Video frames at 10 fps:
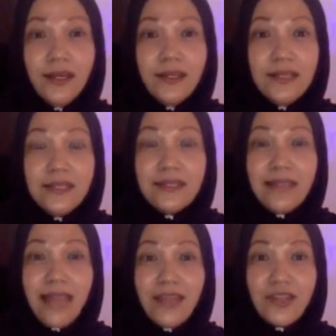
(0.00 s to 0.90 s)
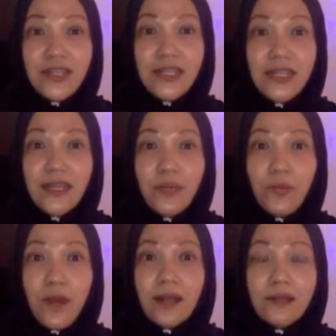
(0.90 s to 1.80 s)
Uh, this is actually
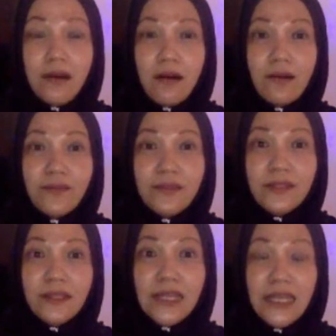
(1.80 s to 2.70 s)
one of the